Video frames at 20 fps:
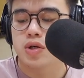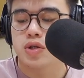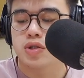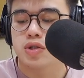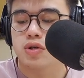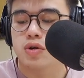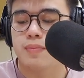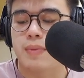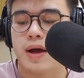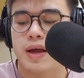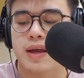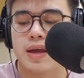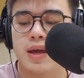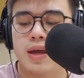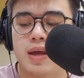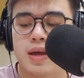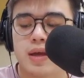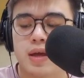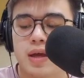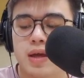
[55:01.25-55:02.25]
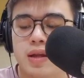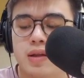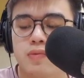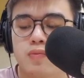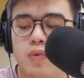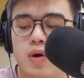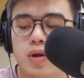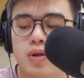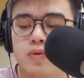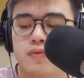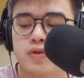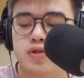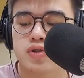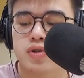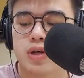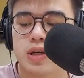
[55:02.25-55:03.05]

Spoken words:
So by keying in 1/3